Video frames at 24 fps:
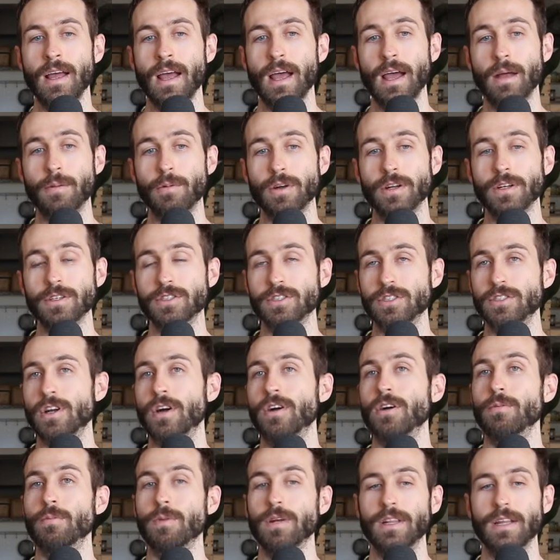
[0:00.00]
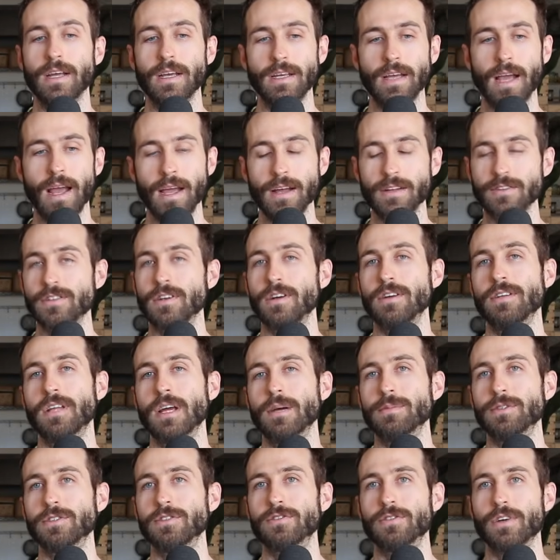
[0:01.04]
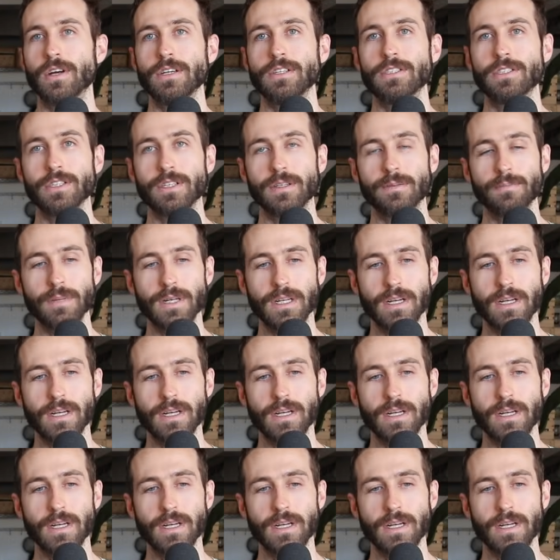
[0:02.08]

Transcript: and we're going to start with a hands-on demonstration